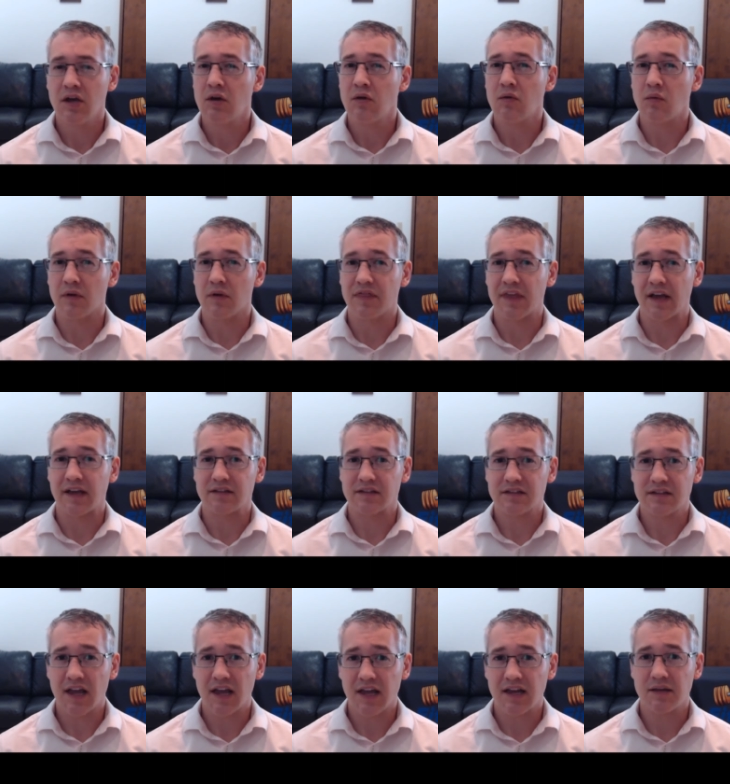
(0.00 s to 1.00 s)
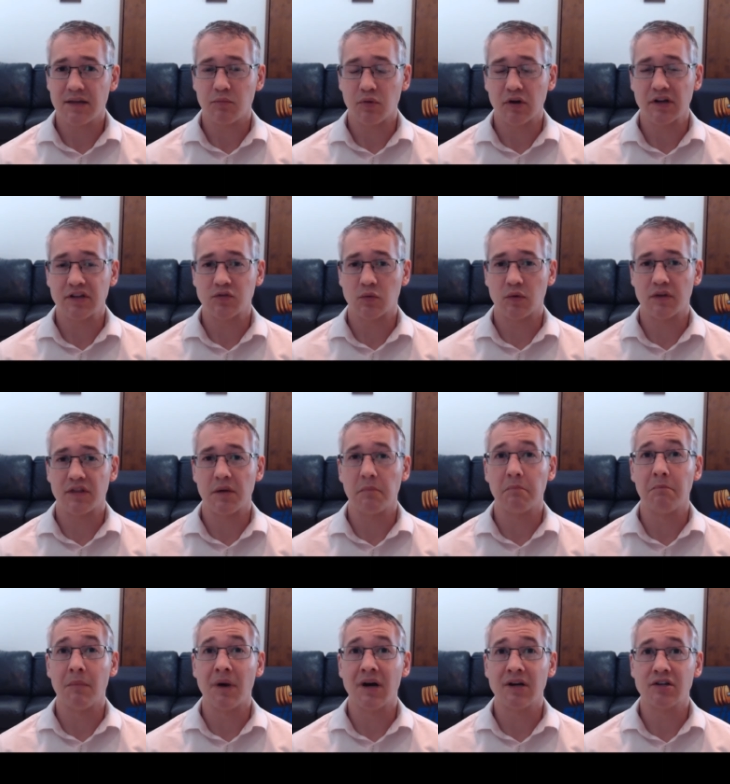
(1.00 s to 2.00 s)
With that said, it brings with it
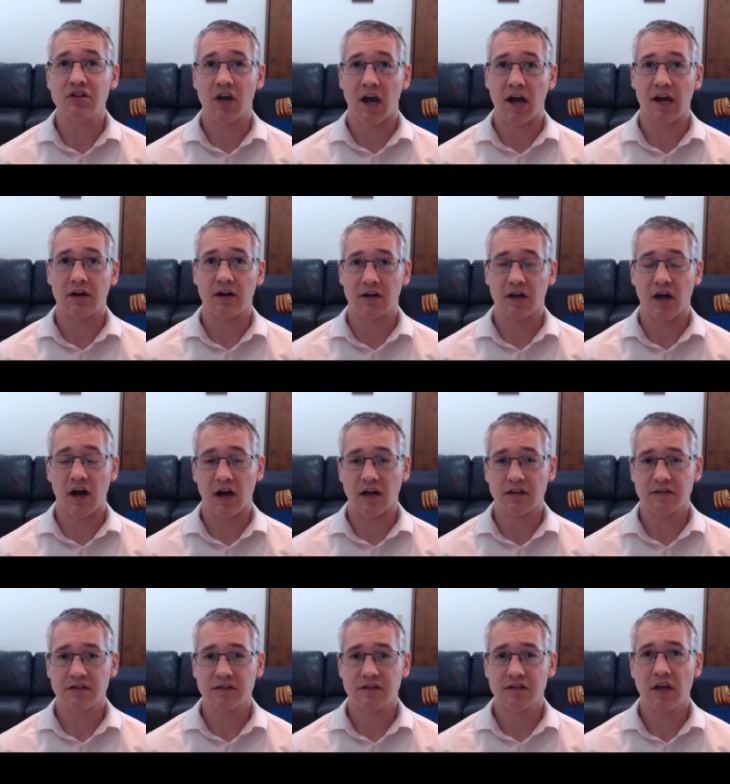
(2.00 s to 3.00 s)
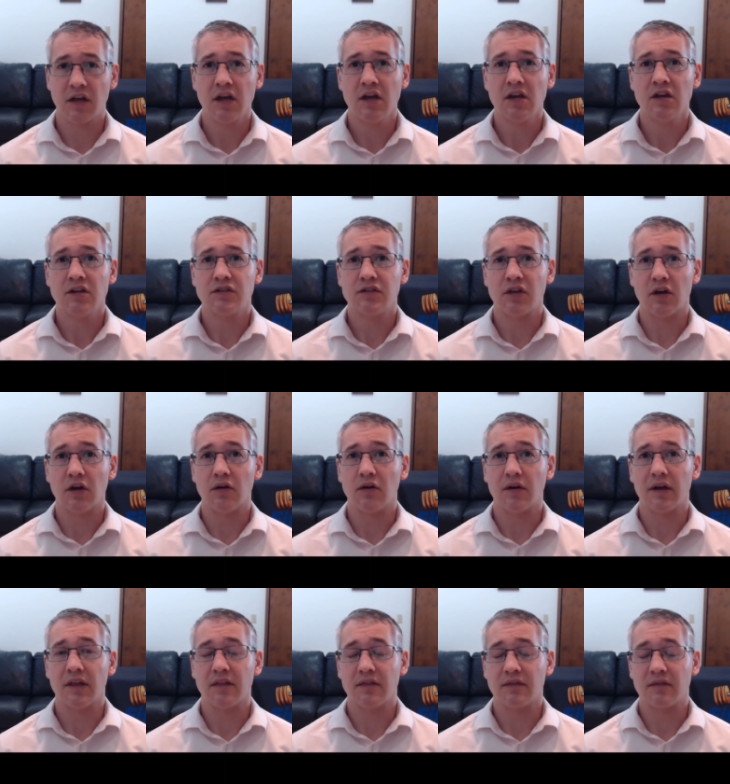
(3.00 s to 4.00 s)
much higher costs. So,
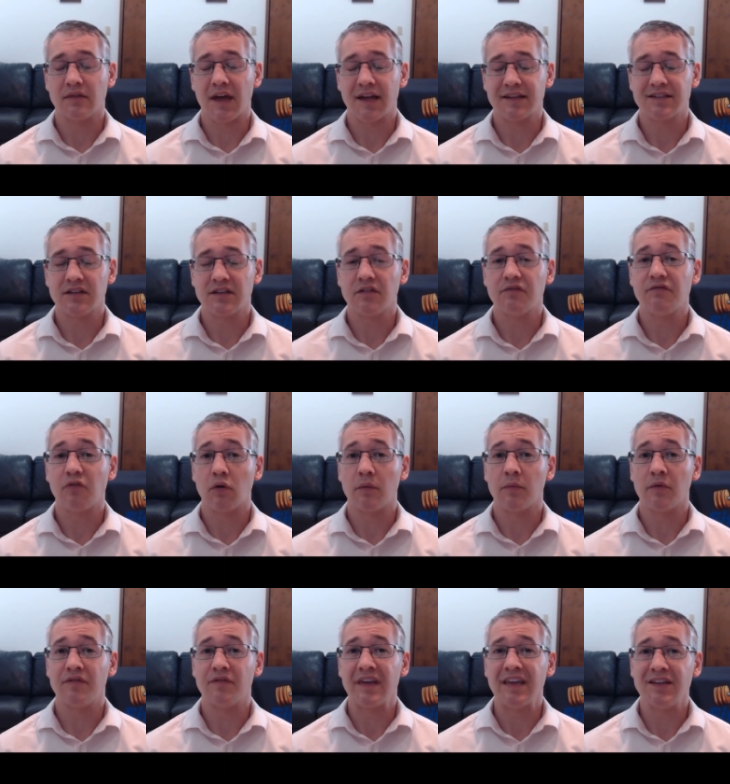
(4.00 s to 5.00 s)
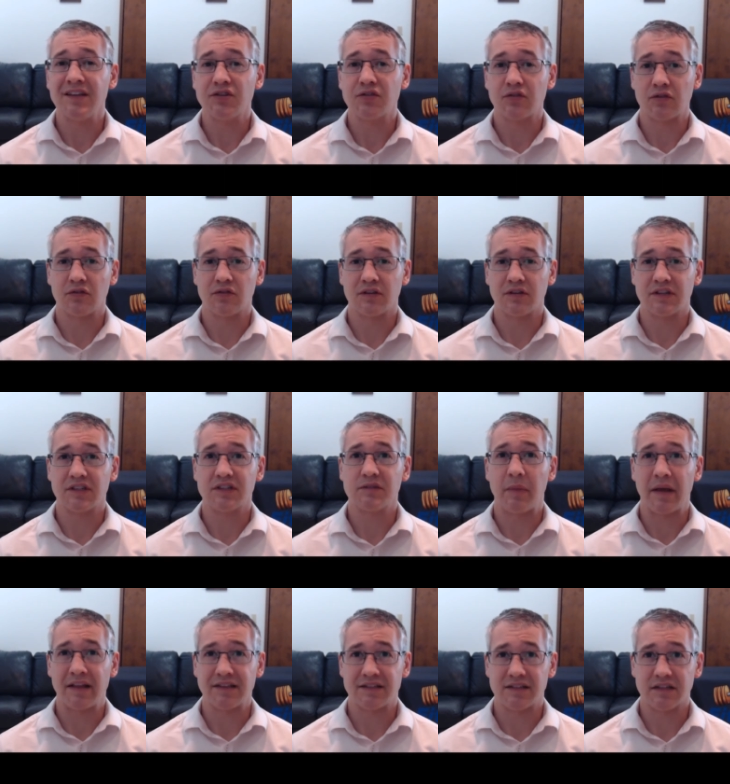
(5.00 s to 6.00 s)
and that's in the form of internal
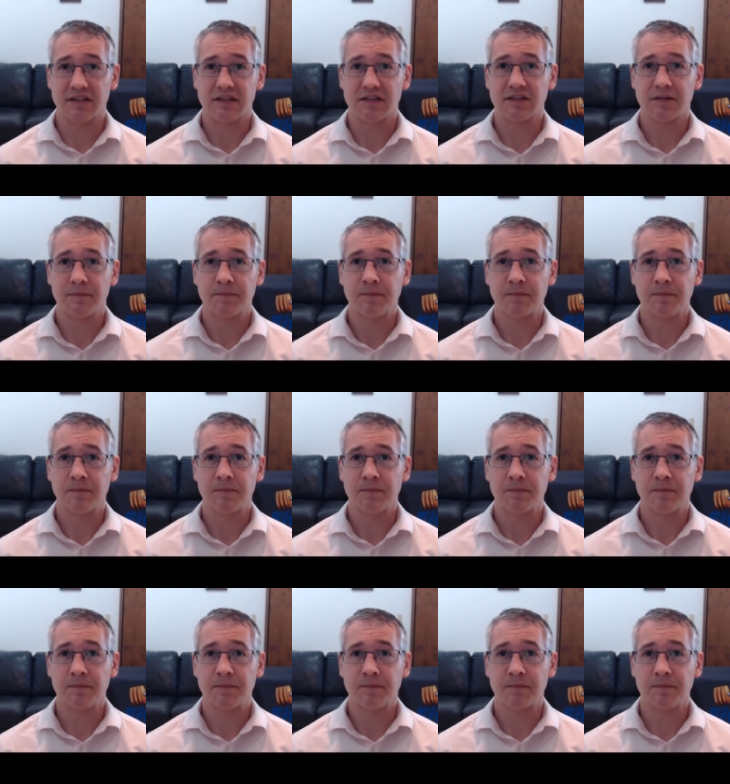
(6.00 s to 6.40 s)
expenses.